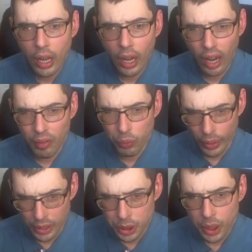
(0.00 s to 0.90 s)
of
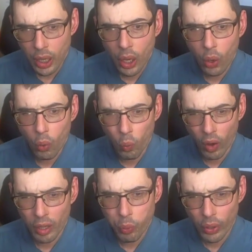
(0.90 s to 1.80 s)
which
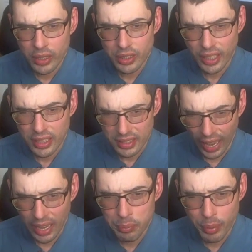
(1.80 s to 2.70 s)

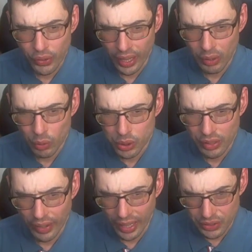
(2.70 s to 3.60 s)
1.69 billion was
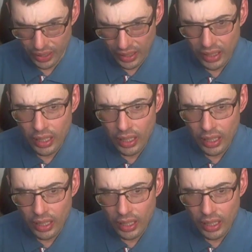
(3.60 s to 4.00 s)
advancing,